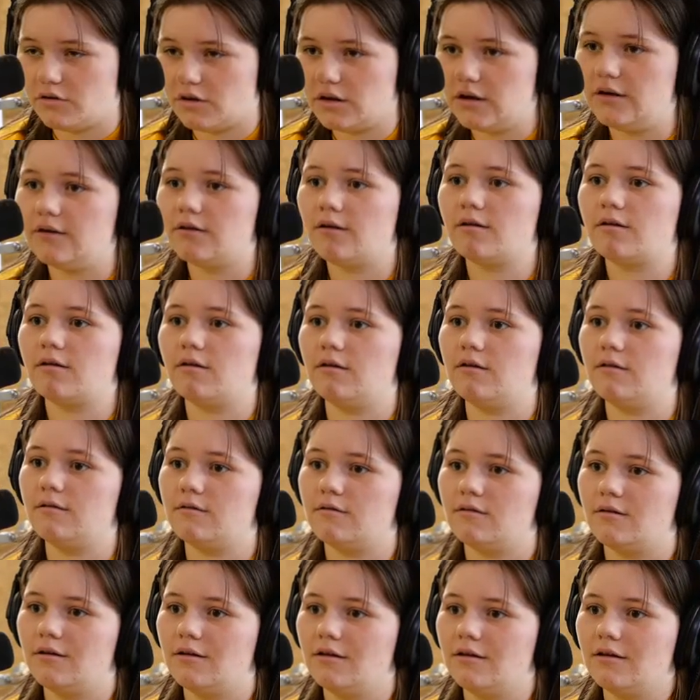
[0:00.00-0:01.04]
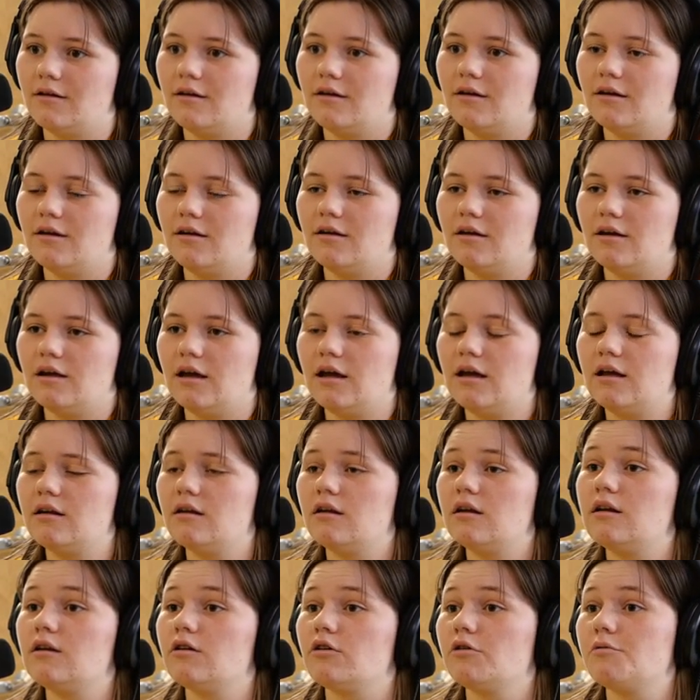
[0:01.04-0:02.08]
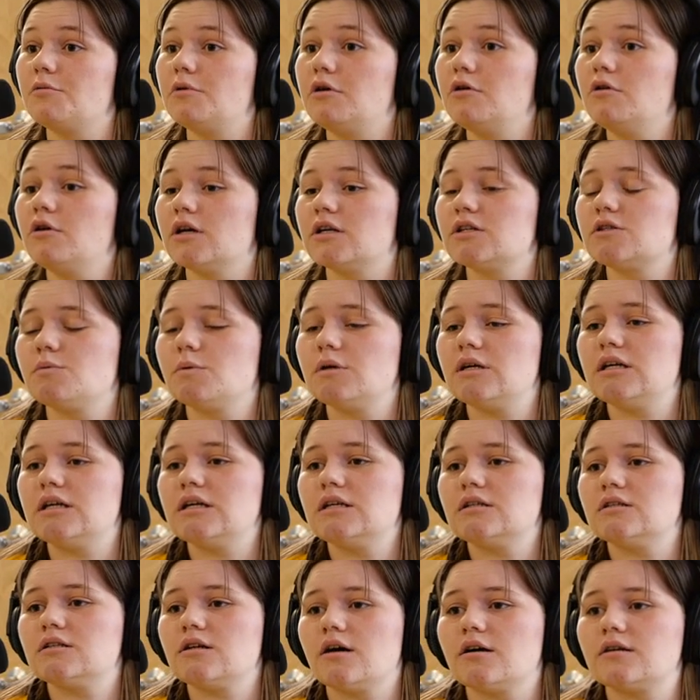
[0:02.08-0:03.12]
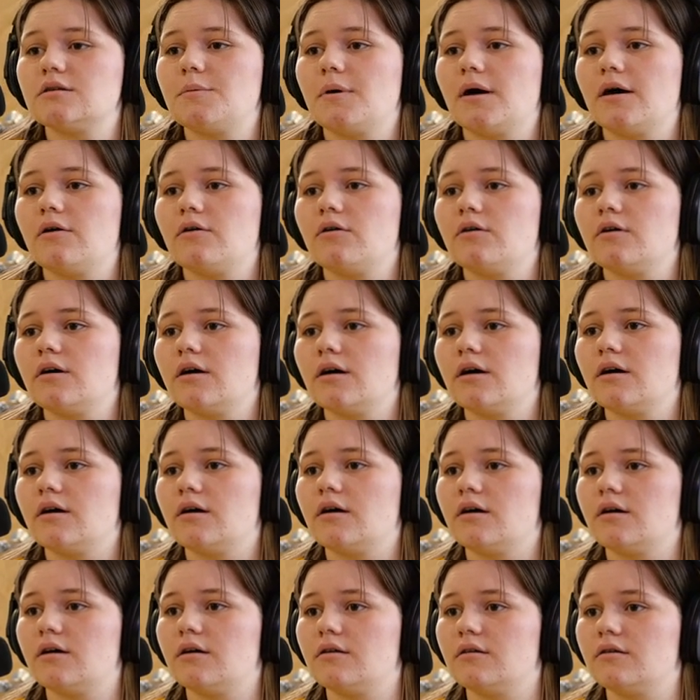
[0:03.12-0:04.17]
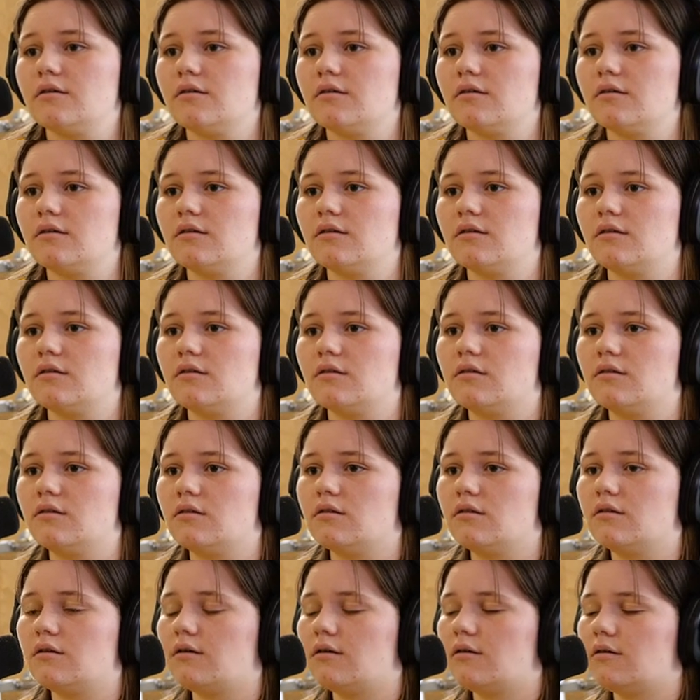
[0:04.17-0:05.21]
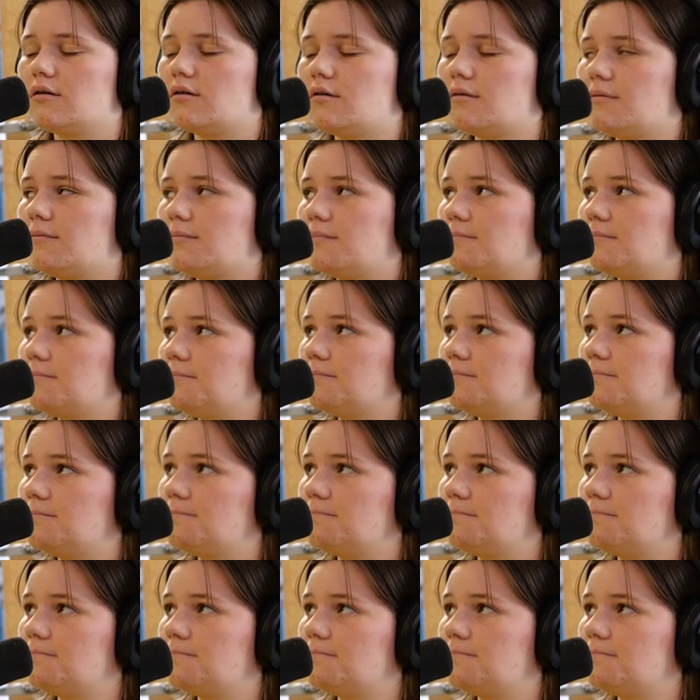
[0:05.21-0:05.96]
clean and unclean. And in hermeneutics, we talked about. Uh, um,